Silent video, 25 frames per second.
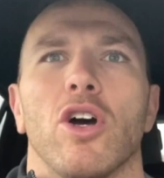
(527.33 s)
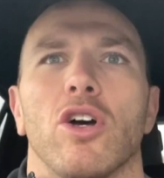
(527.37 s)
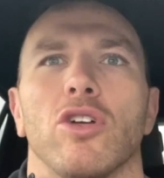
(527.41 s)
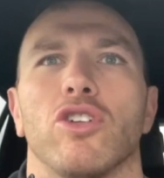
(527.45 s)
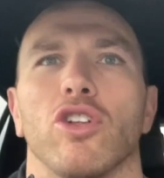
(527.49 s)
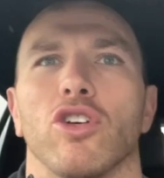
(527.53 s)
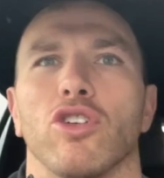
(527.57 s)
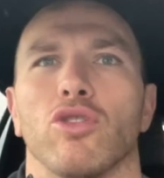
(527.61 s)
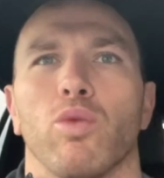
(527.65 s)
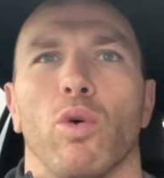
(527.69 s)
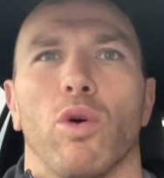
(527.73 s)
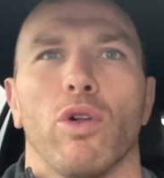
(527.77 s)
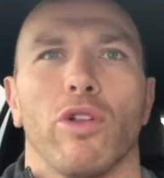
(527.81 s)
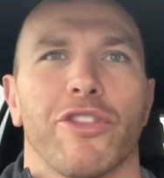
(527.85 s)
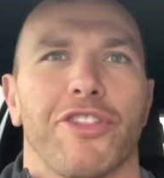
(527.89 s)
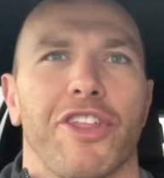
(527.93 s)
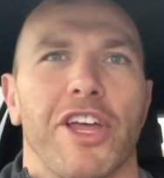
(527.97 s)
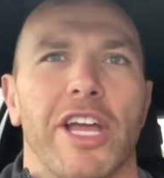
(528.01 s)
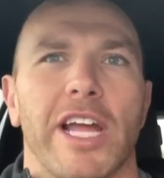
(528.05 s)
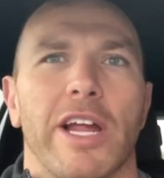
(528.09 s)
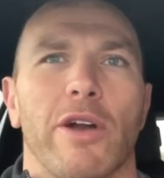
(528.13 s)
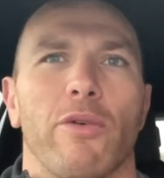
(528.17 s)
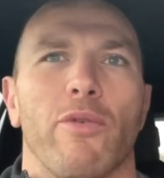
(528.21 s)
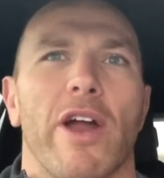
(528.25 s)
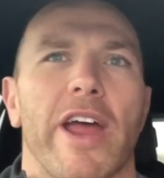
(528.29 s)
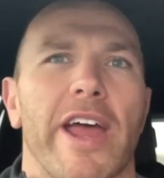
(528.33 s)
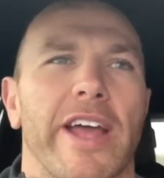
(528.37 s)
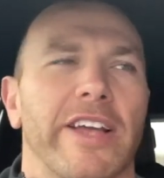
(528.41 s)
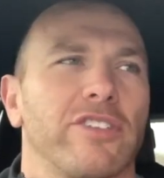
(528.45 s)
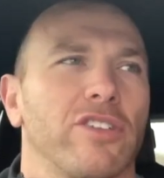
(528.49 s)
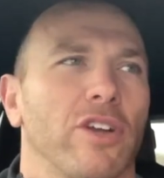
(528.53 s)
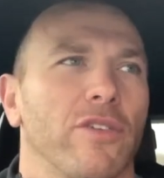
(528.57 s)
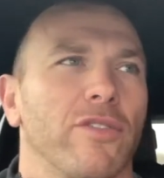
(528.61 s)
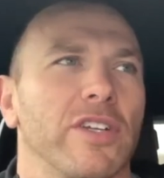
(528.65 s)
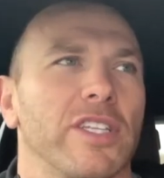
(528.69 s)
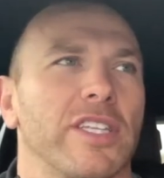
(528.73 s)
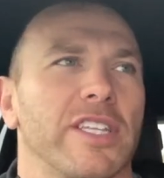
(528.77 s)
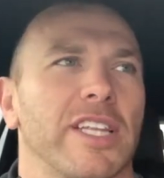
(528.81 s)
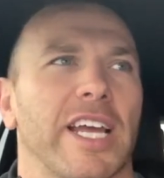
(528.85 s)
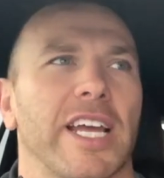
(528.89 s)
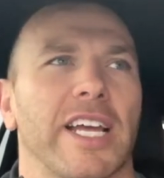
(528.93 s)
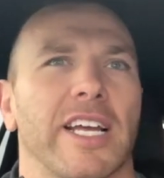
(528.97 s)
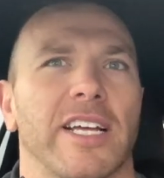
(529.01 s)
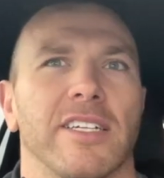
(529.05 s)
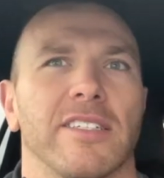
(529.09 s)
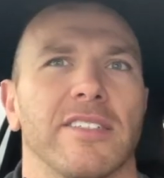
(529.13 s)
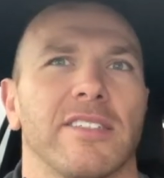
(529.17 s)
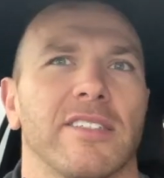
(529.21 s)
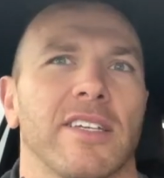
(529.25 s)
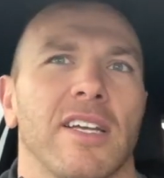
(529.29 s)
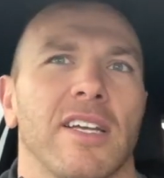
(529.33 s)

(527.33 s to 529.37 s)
Does one thing erase other things?